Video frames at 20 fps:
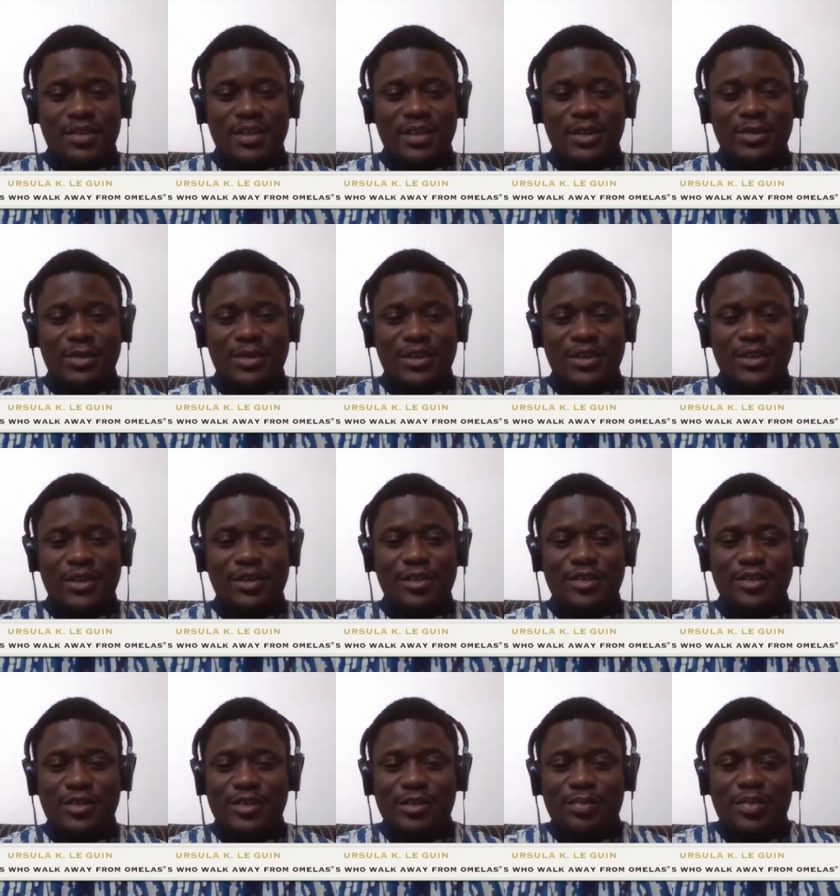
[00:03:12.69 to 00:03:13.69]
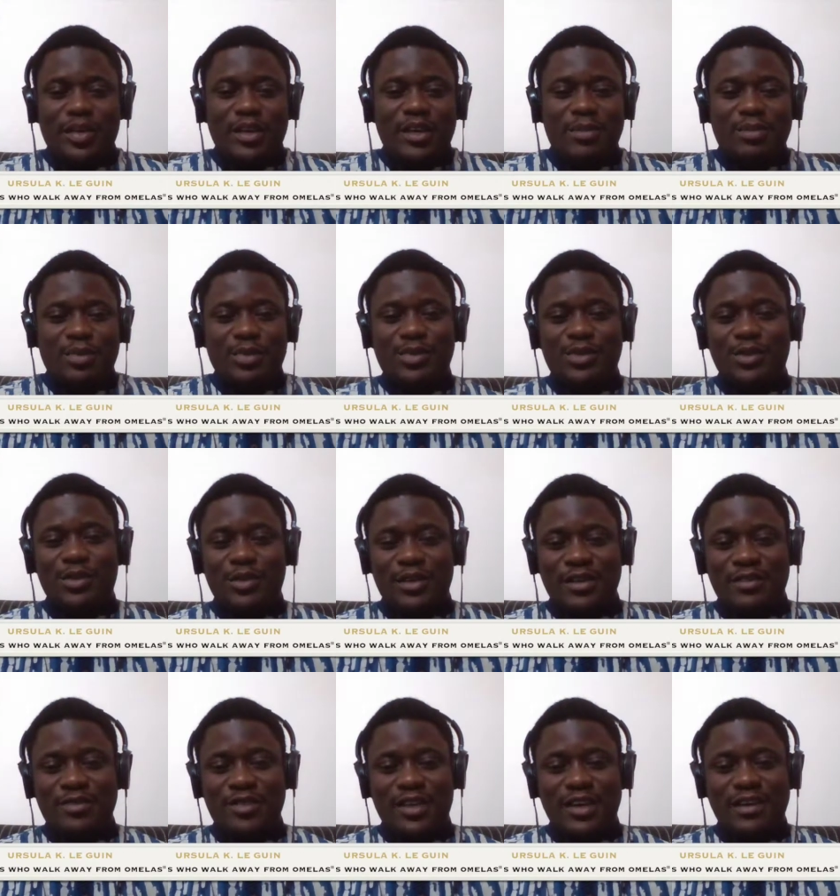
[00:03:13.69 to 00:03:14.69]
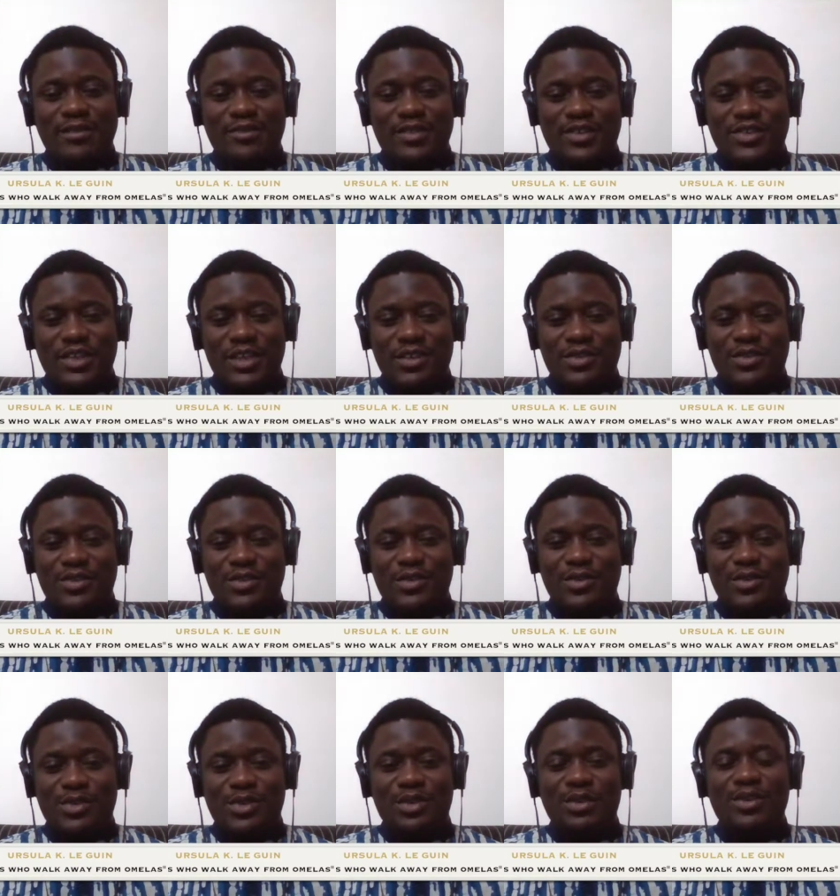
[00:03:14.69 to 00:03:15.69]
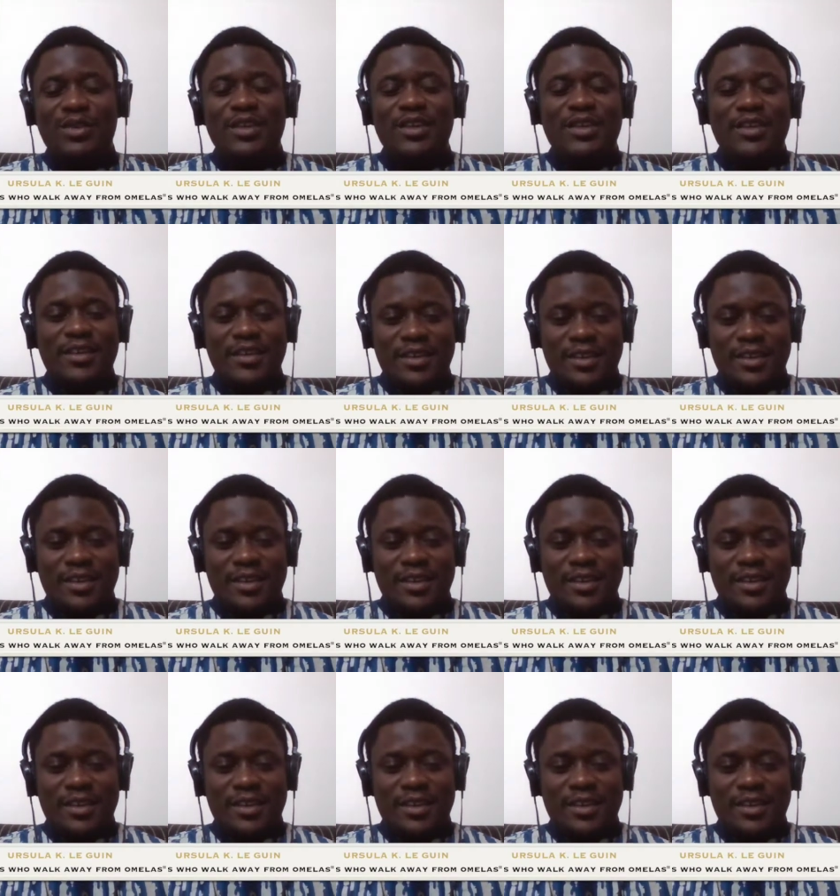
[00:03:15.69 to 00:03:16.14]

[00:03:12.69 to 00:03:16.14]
and I would encourage you to pick up the story if you have the chance to do so.